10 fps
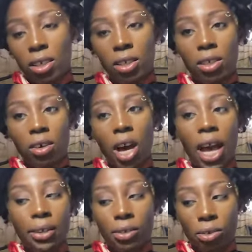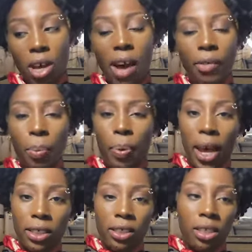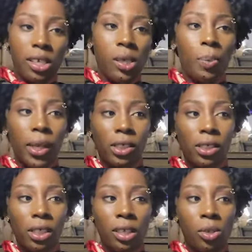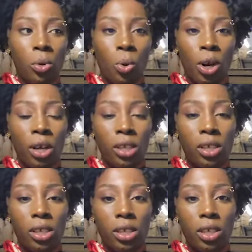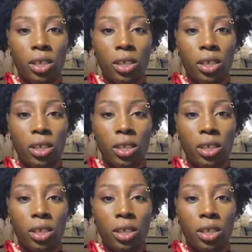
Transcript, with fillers: You know, I do have a passion, especially towards